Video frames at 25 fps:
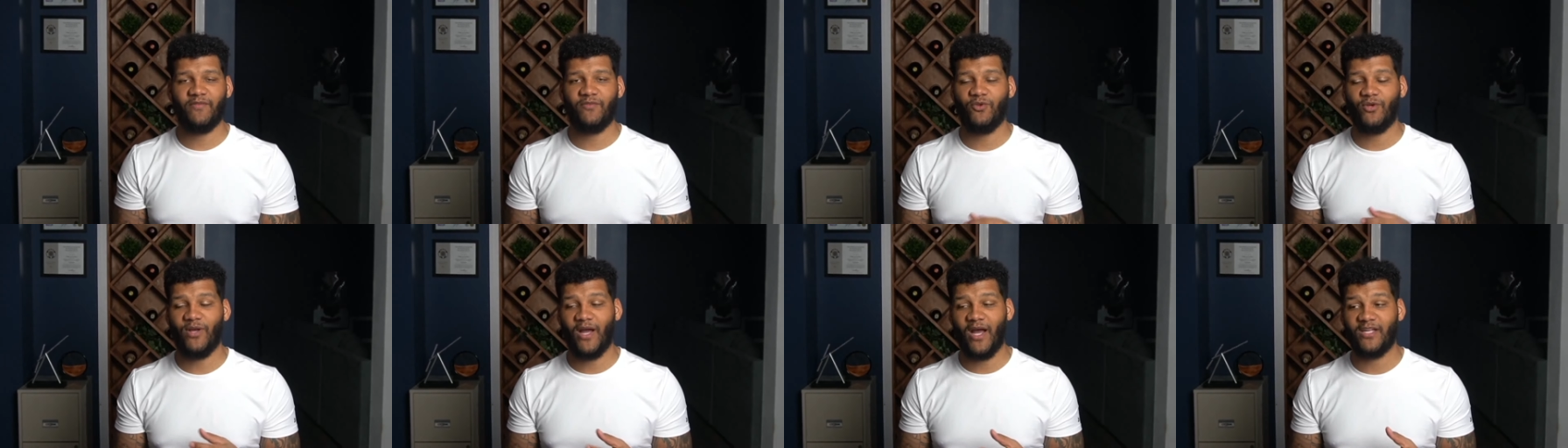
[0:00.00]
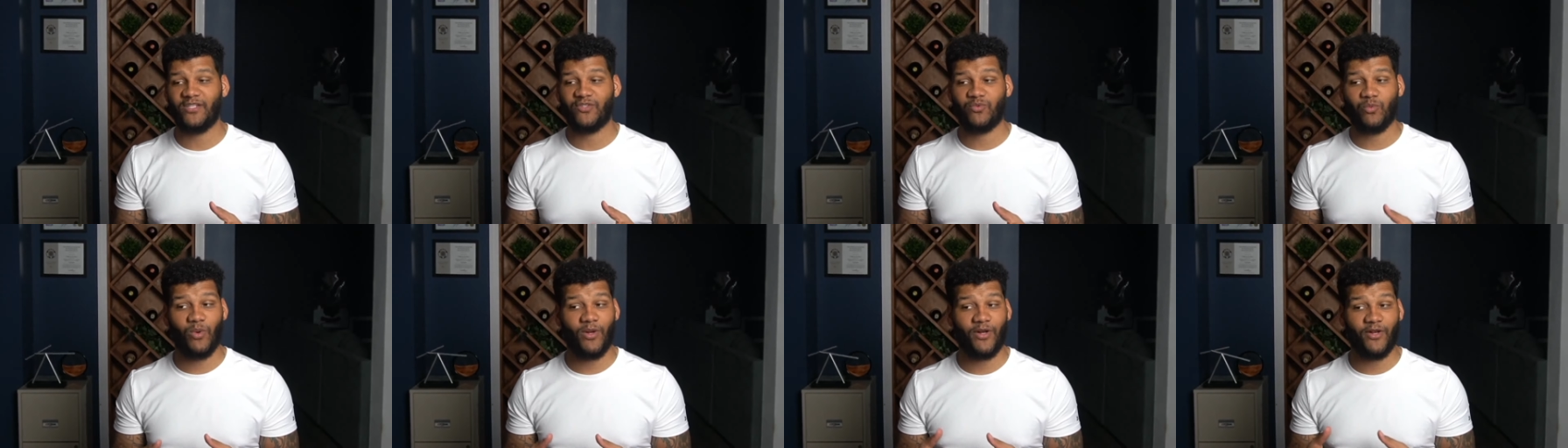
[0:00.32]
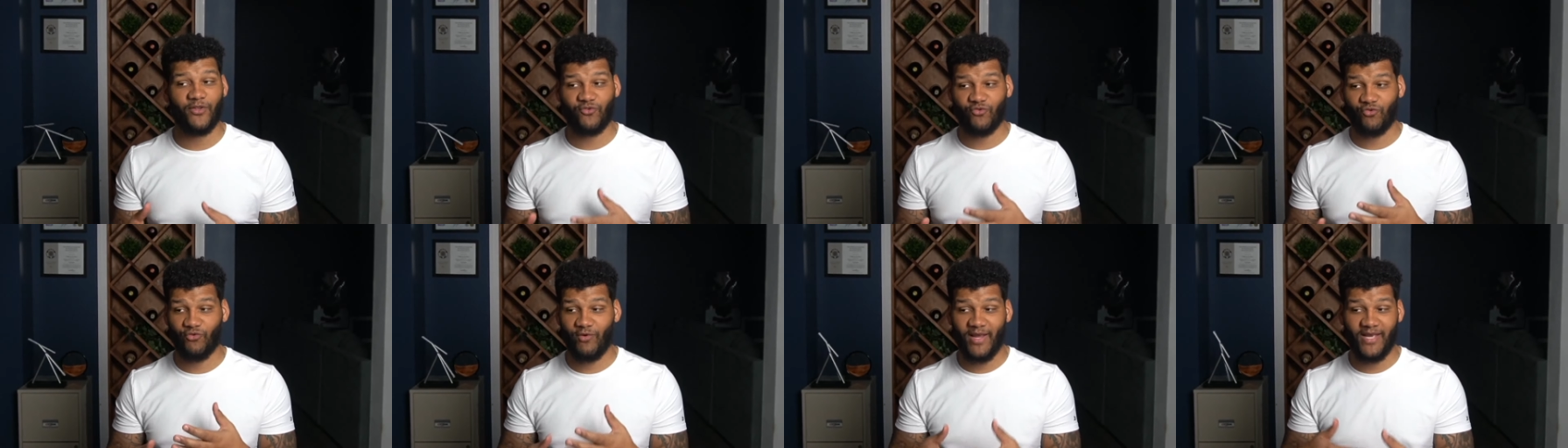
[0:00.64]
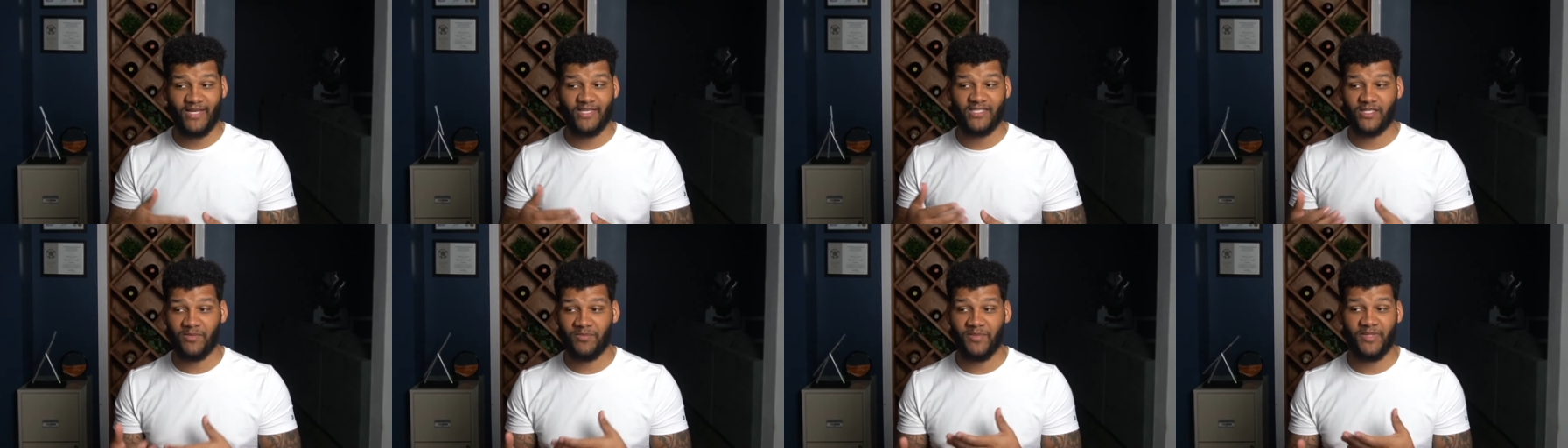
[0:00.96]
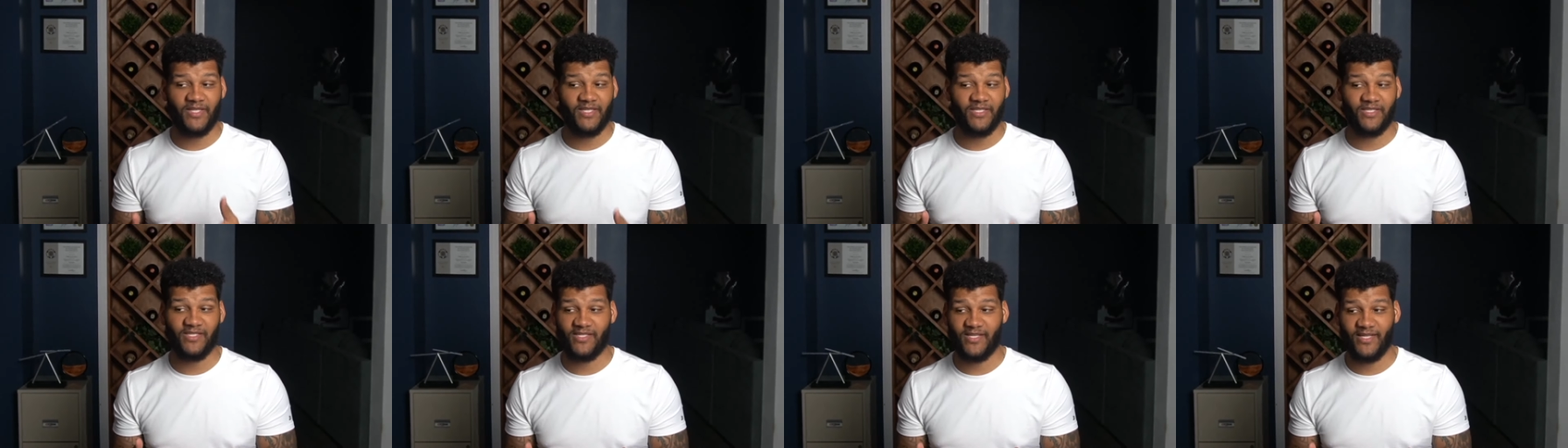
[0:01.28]
you guys want to trade some of
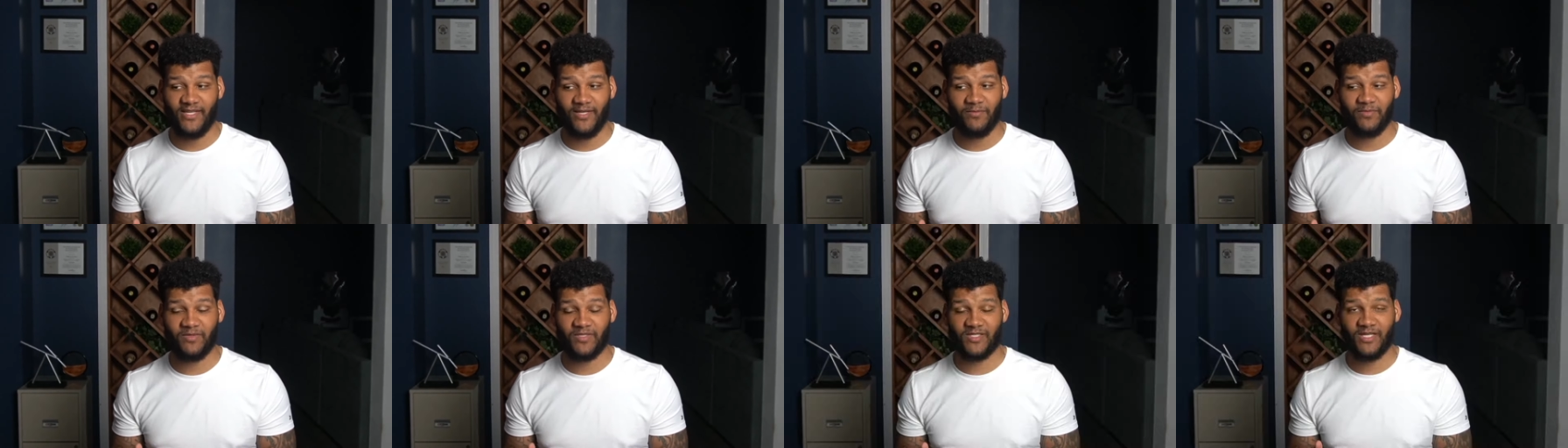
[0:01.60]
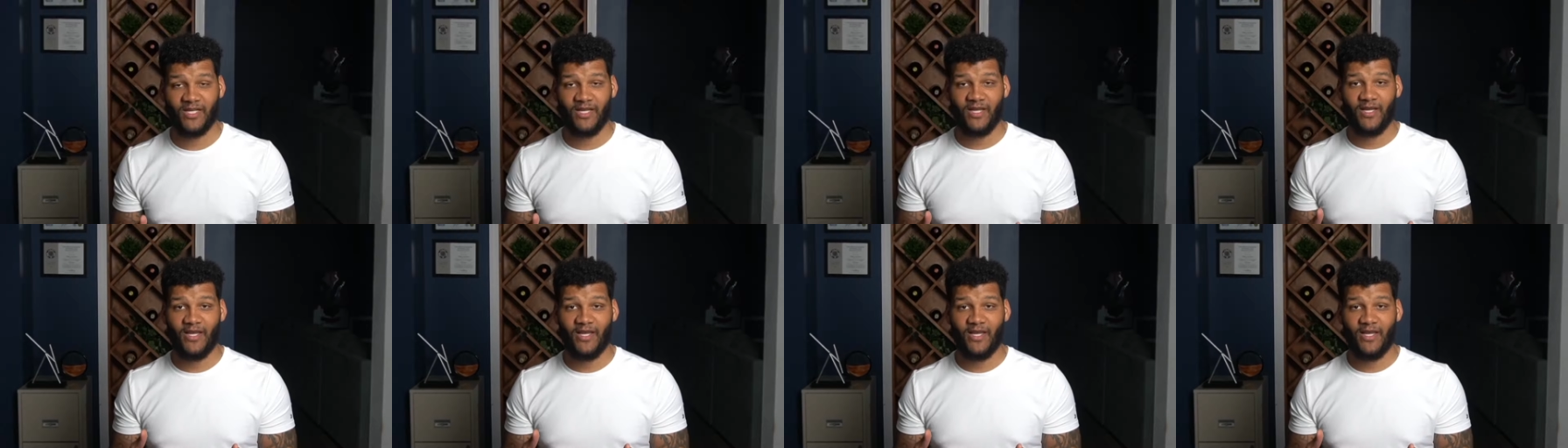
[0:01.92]
these dips